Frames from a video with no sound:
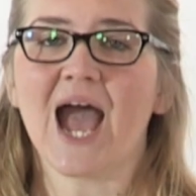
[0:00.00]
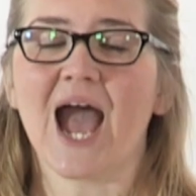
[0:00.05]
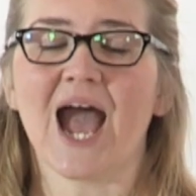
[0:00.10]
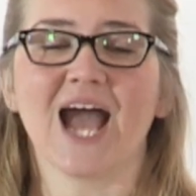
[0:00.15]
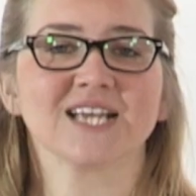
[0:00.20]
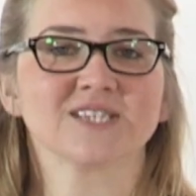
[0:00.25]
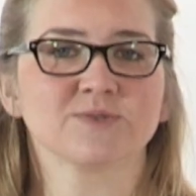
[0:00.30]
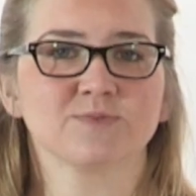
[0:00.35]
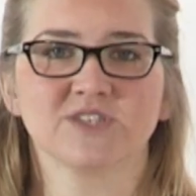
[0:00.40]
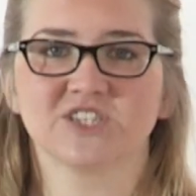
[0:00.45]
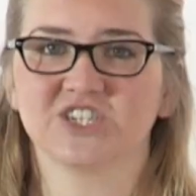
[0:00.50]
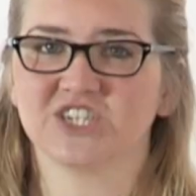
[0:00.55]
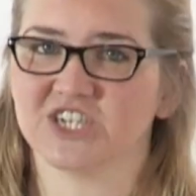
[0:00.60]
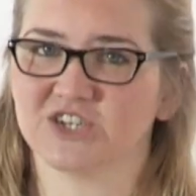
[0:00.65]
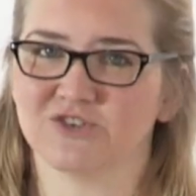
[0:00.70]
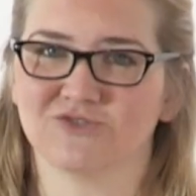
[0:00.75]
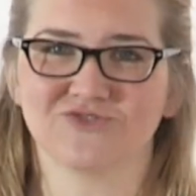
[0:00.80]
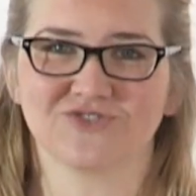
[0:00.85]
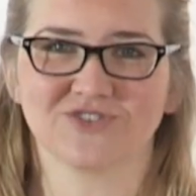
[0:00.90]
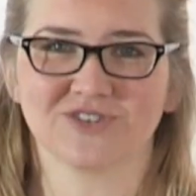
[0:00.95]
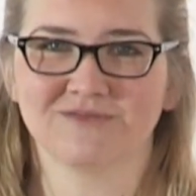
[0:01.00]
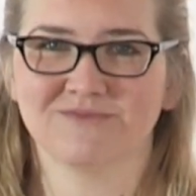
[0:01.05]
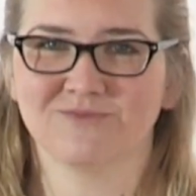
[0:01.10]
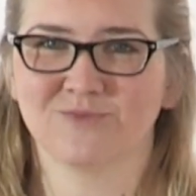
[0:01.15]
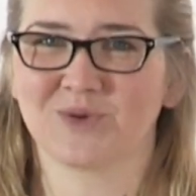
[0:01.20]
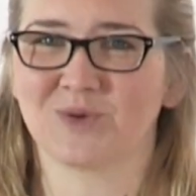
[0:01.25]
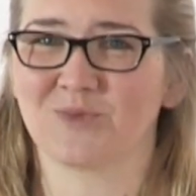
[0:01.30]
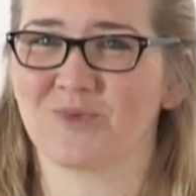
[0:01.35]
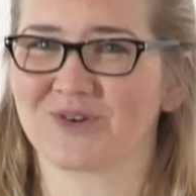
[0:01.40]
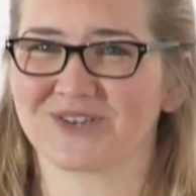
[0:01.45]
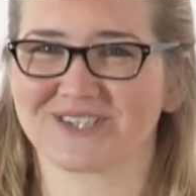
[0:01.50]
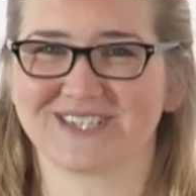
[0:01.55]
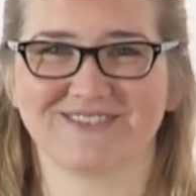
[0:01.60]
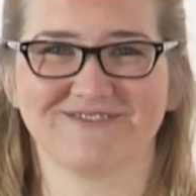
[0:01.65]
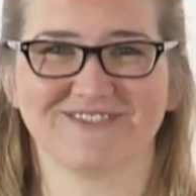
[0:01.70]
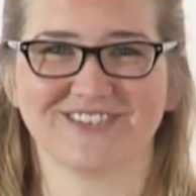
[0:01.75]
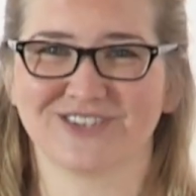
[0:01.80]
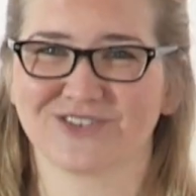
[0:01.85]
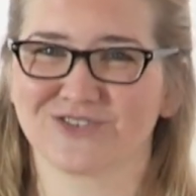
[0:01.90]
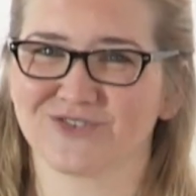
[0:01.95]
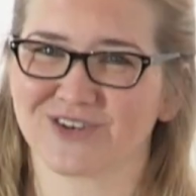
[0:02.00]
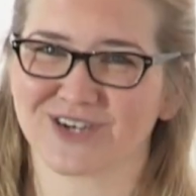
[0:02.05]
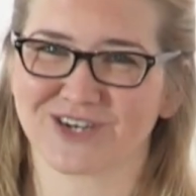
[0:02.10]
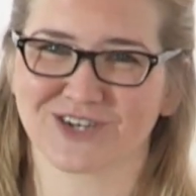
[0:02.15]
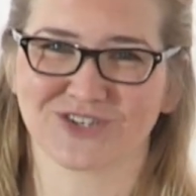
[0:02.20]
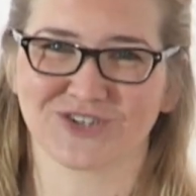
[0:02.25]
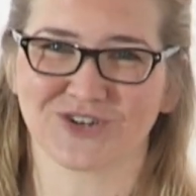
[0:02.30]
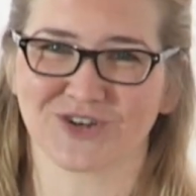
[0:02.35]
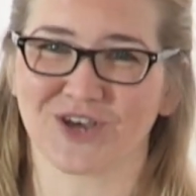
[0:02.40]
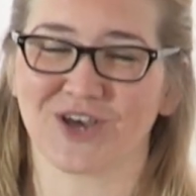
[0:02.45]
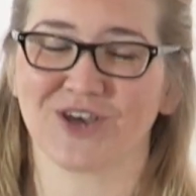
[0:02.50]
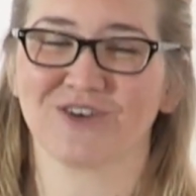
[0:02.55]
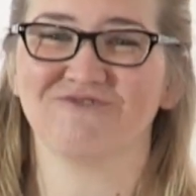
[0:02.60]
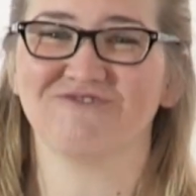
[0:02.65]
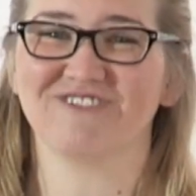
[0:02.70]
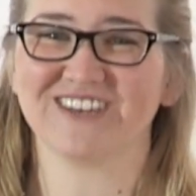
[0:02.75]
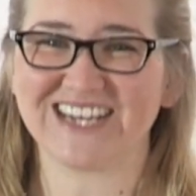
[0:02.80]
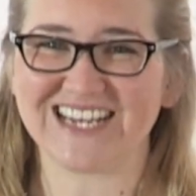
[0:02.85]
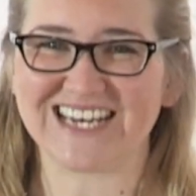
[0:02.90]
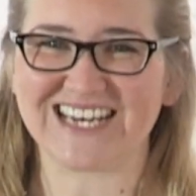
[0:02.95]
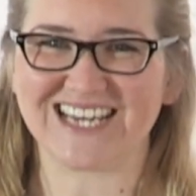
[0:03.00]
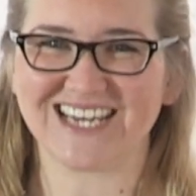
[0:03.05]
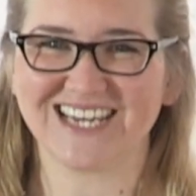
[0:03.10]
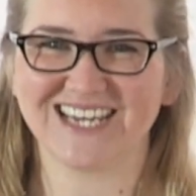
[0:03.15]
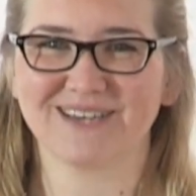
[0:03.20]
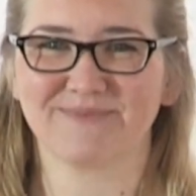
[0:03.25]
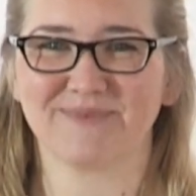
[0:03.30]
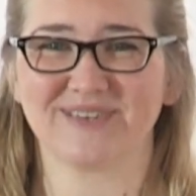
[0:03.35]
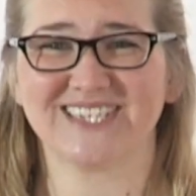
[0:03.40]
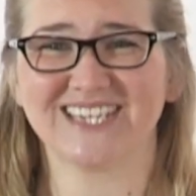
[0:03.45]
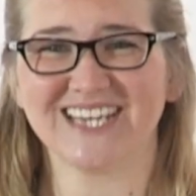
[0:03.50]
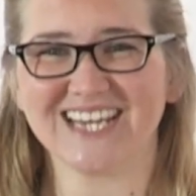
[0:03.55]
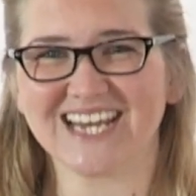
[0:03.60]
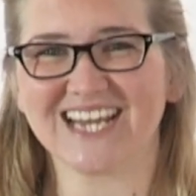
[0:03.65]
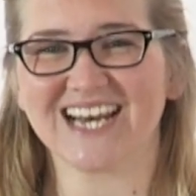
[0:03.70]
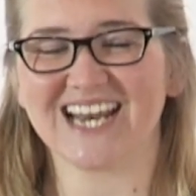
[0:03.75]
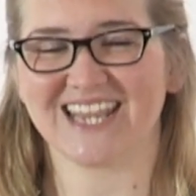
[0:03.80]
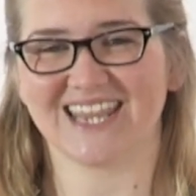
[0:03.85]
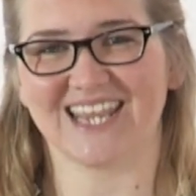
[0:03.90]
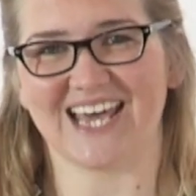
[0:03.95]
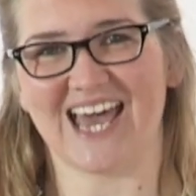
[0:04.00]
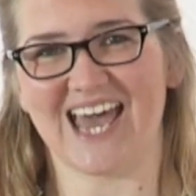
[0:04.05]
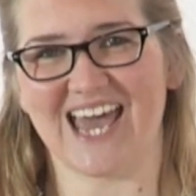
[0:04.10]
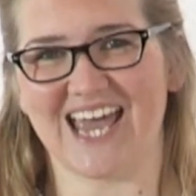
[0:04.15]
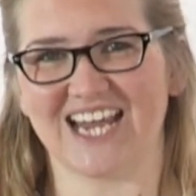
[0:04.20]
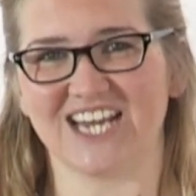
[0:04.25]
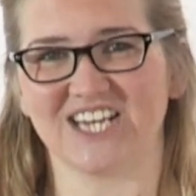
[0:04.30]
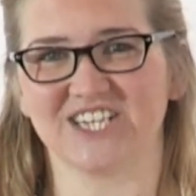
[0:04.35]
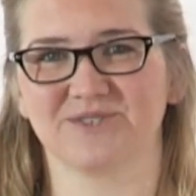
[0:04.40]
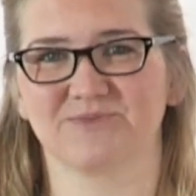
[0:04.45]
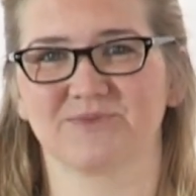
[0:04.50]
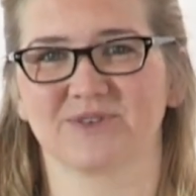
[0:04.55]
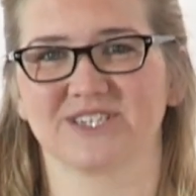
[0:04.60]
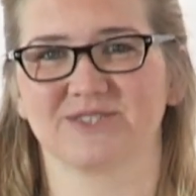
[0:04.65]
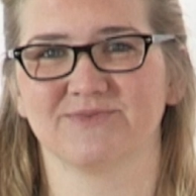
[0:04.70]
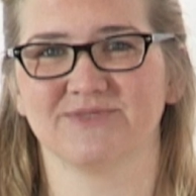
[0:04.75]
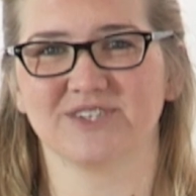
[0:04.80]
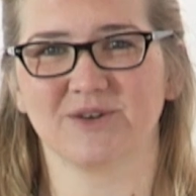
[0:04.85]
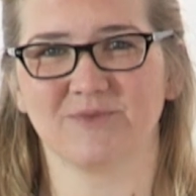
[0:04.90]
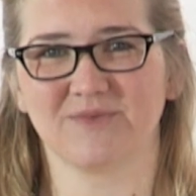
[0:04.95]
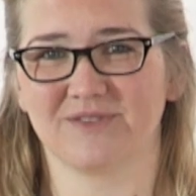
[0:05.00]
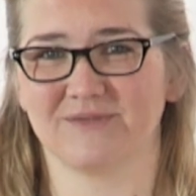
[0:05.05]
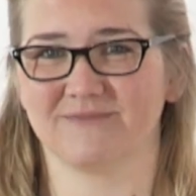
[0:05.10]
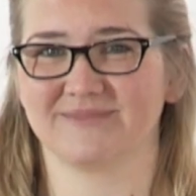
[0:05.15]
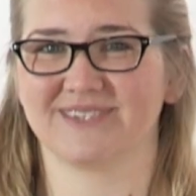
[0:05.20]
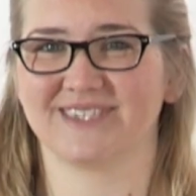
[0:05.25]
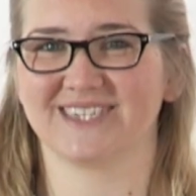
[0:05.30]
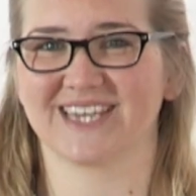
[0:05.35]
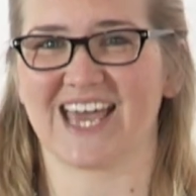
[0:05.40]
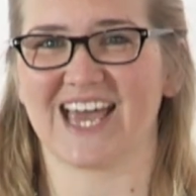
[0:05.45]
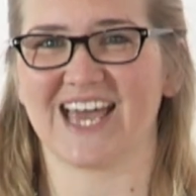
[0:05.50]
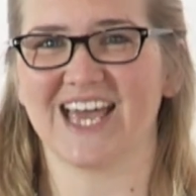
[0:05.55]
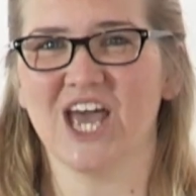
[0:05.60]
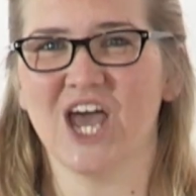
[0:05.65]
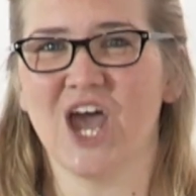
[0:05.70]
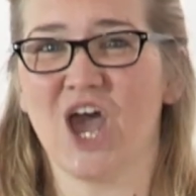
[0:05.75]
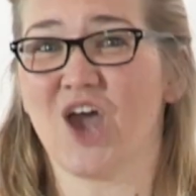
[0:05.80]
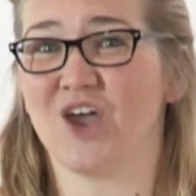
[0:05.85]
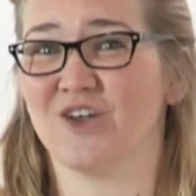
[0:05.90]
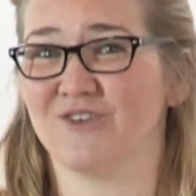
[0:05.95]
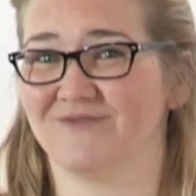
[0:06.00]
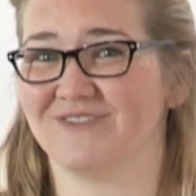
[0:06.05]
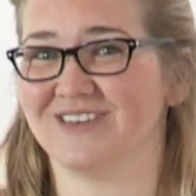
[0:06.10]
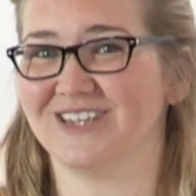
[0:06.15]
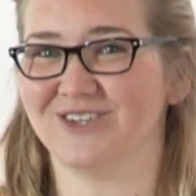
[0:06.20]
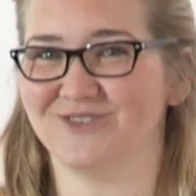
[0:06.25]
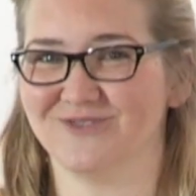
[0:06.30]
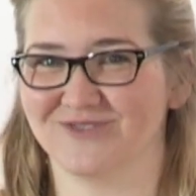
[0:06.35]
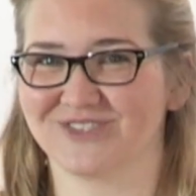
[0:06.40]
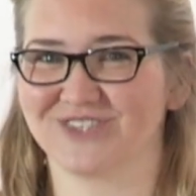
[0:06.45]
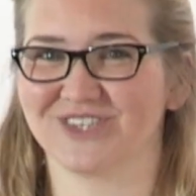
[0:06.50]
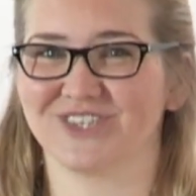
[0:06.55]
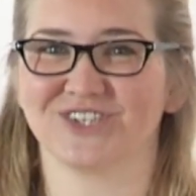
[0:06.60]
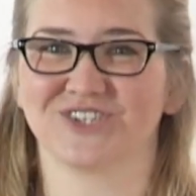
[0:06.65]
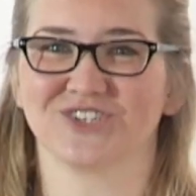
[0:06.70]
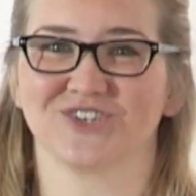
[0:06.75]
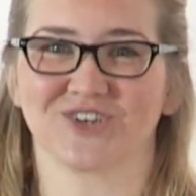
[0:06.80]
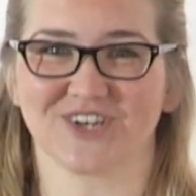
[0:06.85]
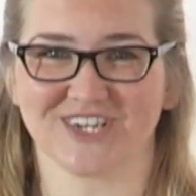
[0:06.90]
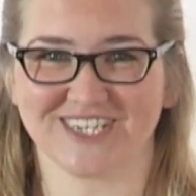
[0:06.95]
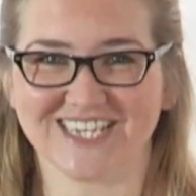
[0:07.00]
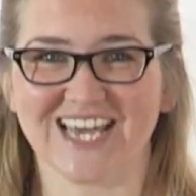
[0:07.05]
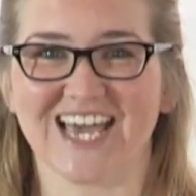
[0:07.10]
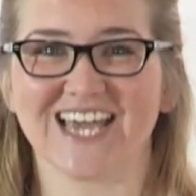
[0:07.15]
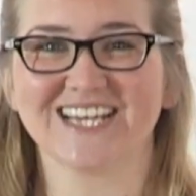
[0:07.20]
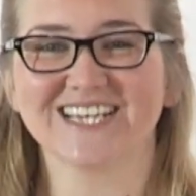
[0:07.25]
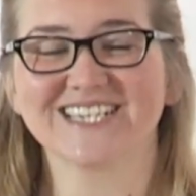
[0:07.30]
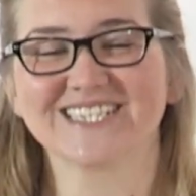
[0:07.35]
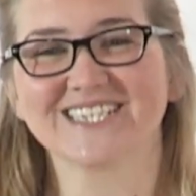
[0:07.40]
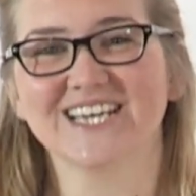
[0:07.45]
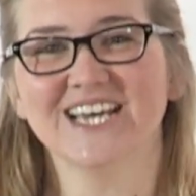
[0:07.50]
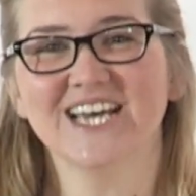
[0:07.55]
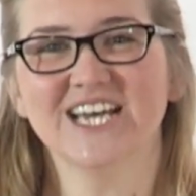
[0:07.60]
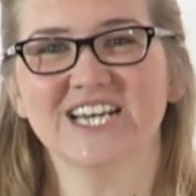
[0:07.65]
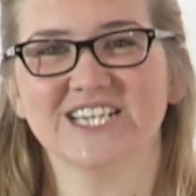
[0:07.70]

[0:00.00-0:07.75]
As with children, we want to restrict sugar really, particularly at that age, because we don't want them to get overly used to the sugar taste.